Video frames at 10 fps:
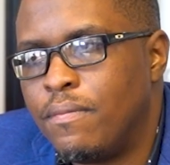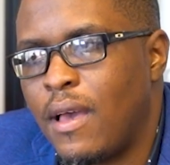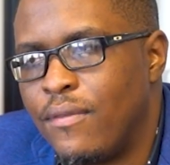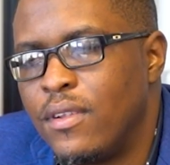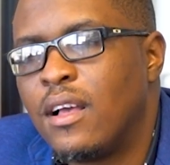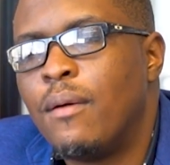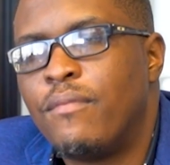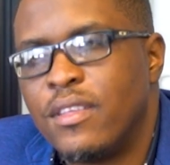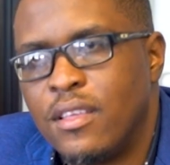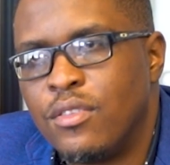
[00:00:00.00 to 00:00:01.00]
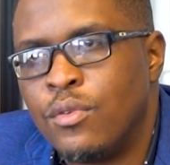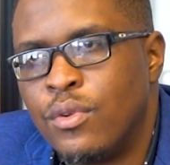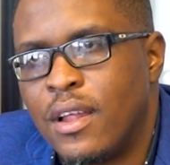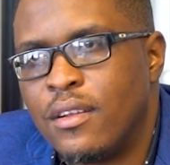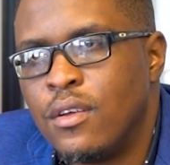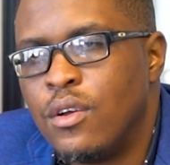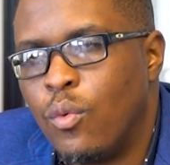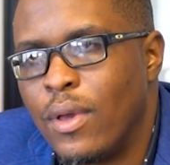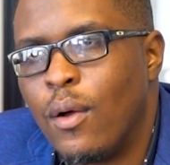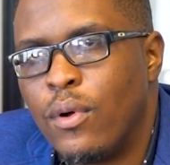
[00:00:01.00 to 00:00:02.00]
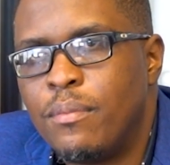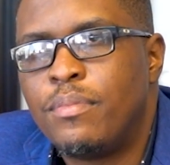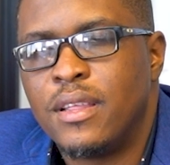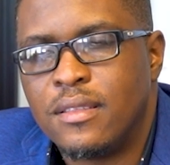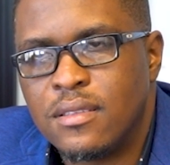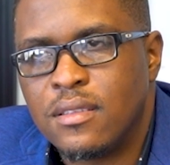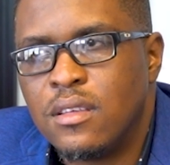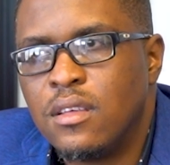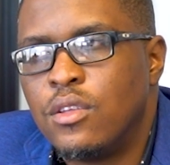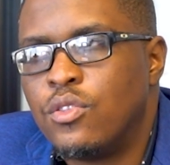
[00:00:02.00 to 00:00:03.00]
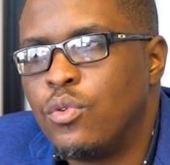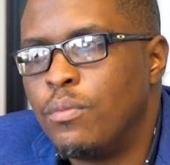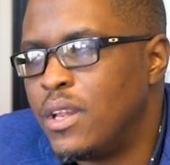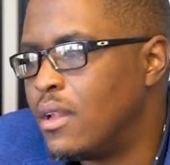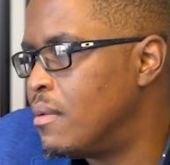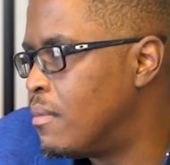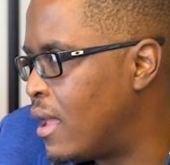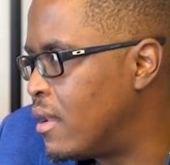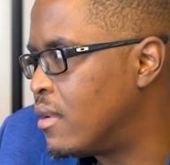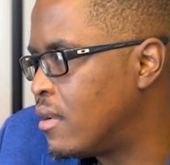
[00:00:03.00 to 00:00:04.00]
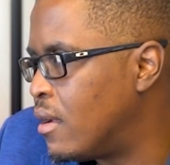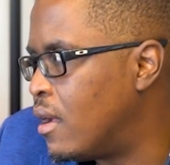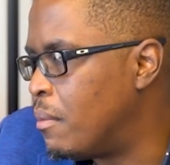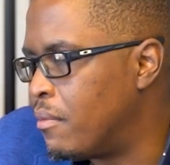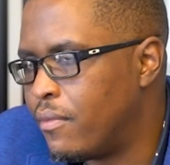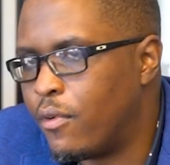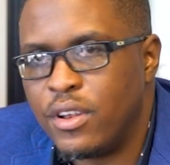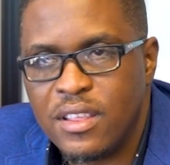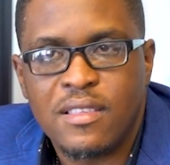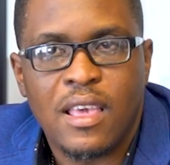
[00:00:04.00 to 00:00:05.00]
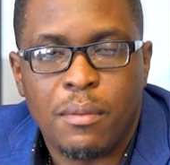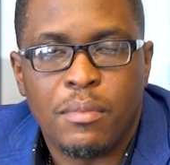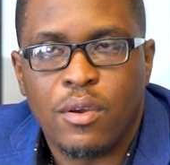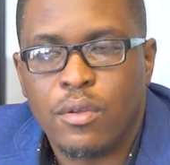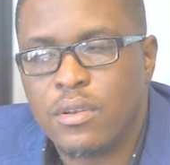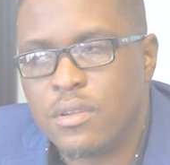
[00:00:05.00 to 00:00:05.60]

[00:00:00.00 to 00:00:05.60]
I feel comforted to know that we are well placed to meet the demand for this year and beyond.